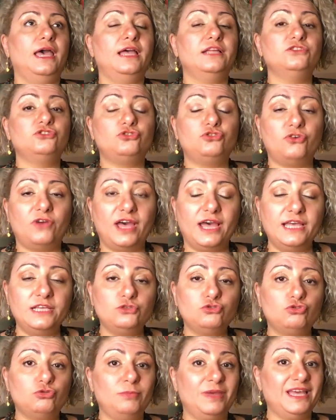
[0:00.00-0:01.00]
and
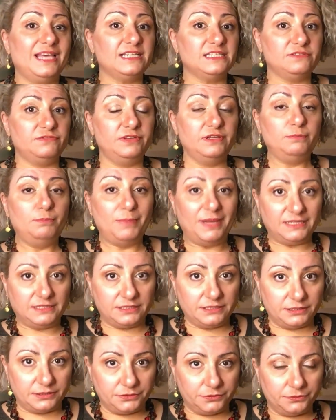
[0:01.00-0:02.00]
tries to make us feel
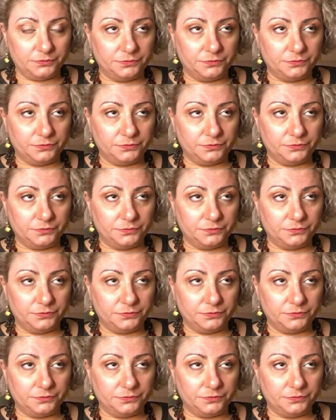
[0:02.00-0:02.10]
better.